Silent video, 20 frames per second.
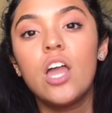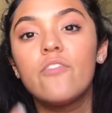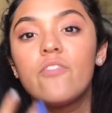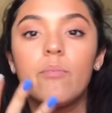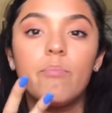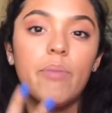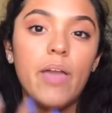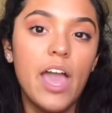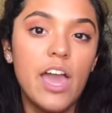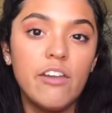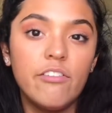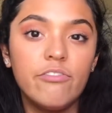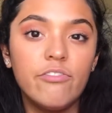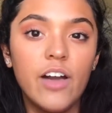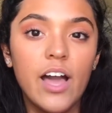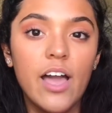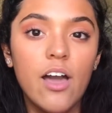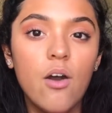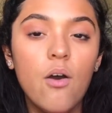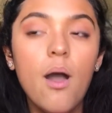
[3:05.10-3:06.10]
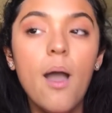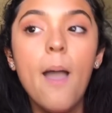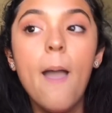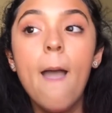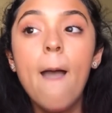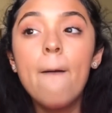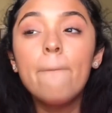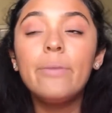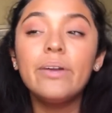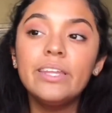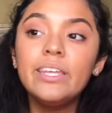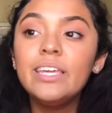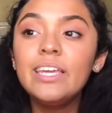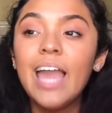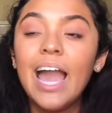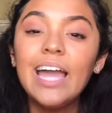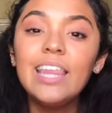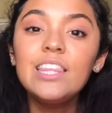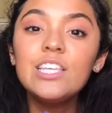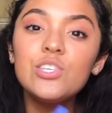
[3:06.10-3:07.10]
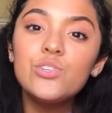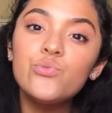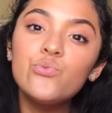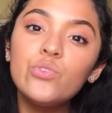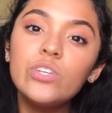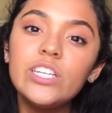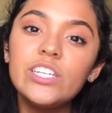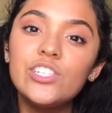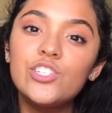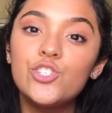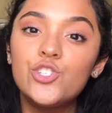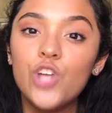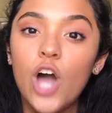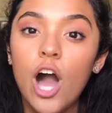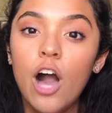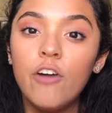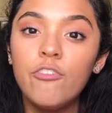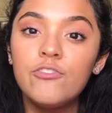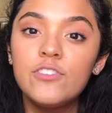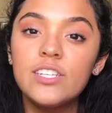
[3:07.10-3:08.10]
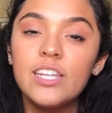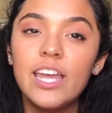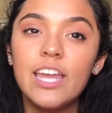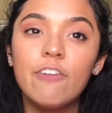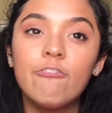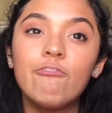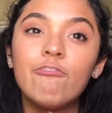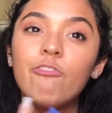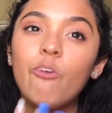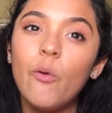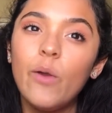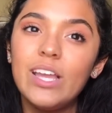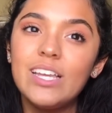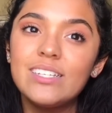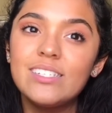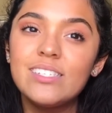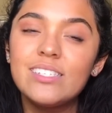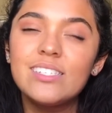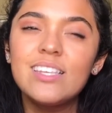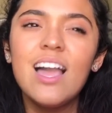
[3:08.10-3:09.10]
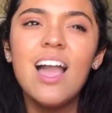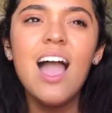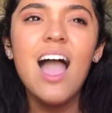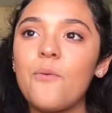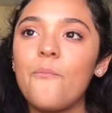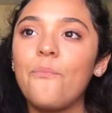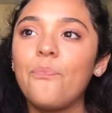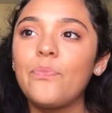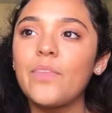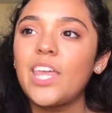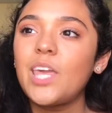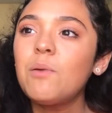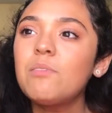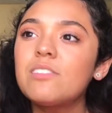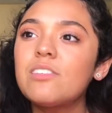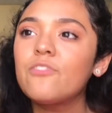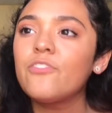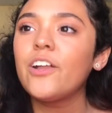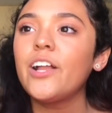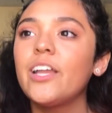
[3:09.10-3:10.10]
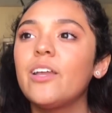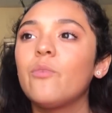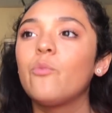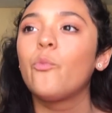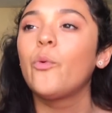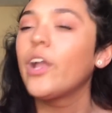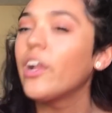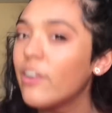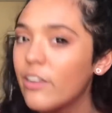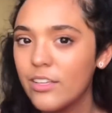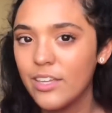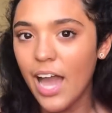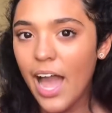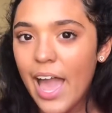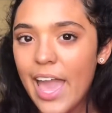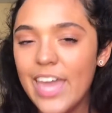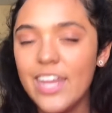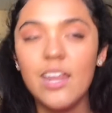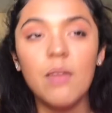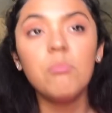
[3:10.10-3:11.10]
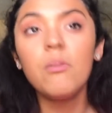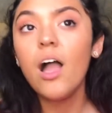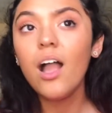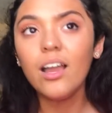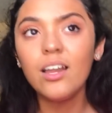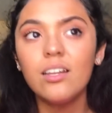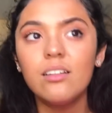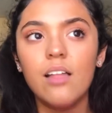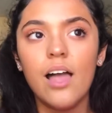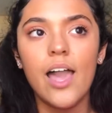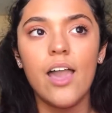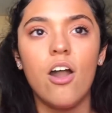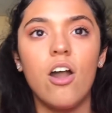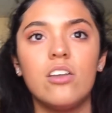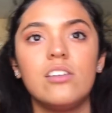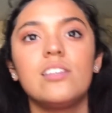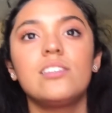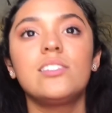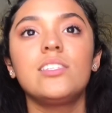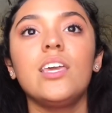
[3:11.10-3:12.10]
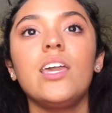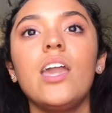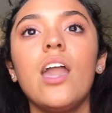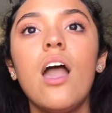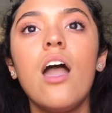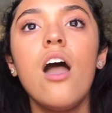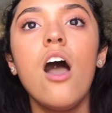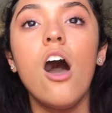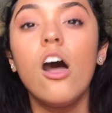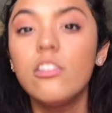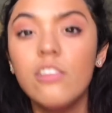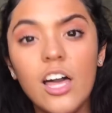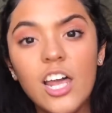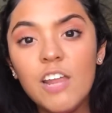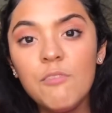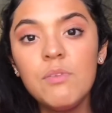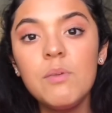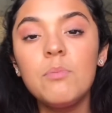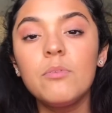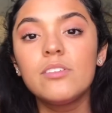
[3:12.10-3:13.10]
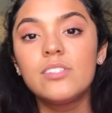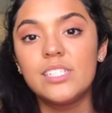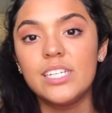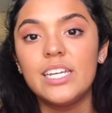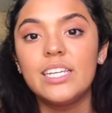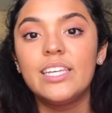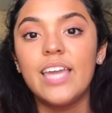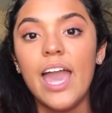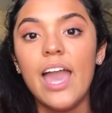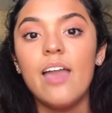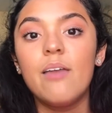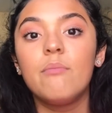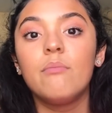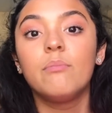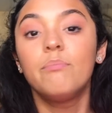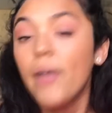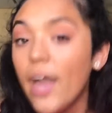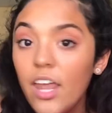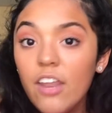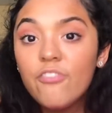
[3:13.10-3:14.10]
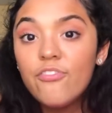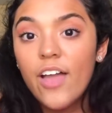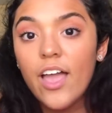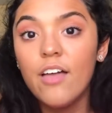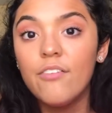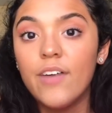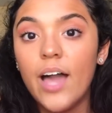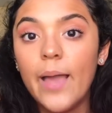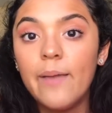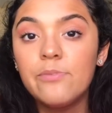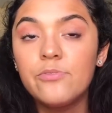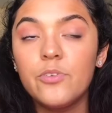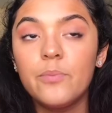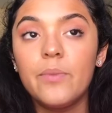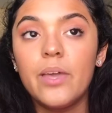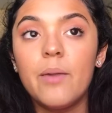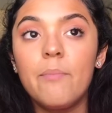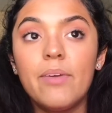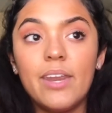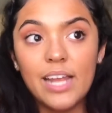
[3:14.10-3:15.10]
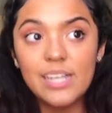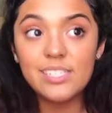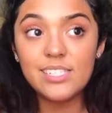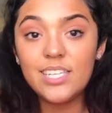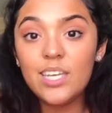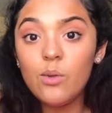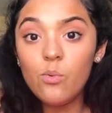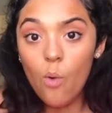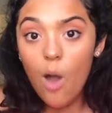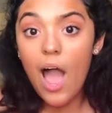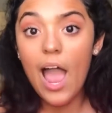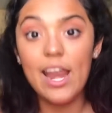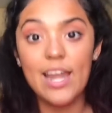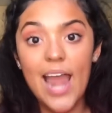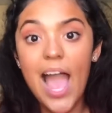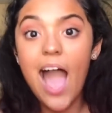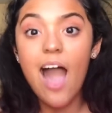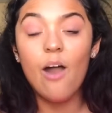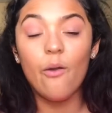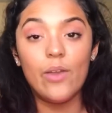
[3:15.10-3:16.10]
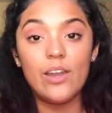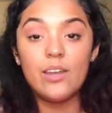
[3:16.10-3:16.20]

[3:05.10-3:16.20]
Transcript: of a pedophile, but he had this really soft like voice. He was a very weird guy, and I'm not gonna lie, honestly, a lot of people did get pedophile vibes from him, and I see why now.